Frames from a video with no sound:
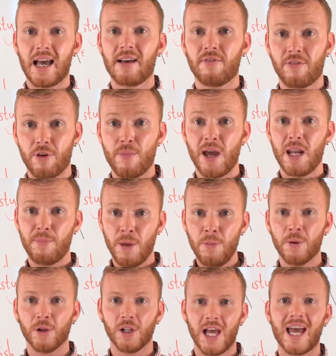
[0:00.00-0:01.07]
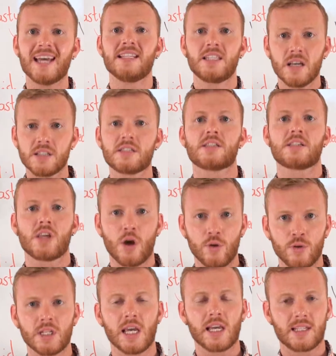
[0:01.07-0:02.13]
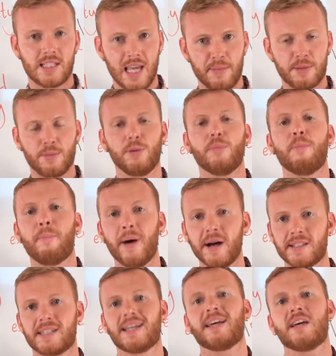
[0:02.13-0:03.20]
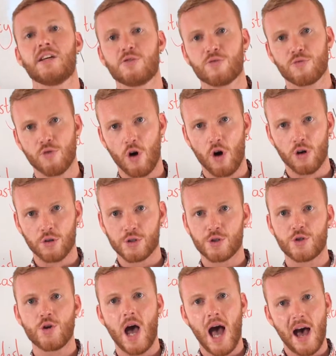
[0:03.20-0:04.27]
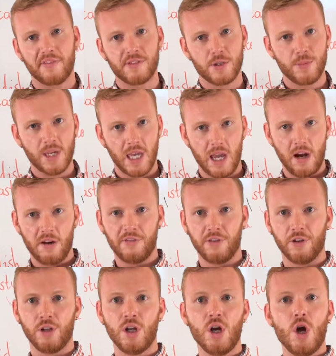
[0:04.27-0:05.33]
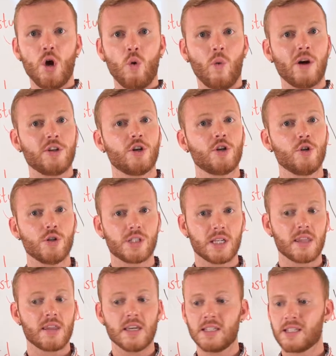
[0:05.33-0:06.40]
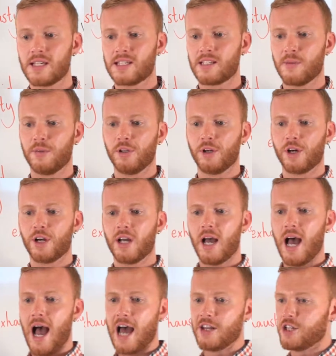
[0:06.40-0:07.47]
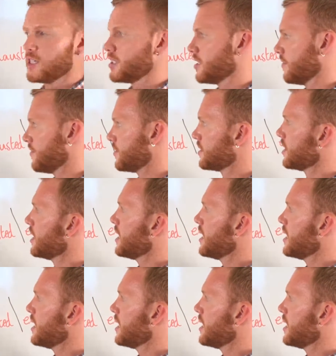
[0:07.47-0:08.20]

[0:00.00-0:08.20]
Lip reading: For many people, it does sound acceptable, but it is wrong. So you have to be careful when you're using these similar adjectives.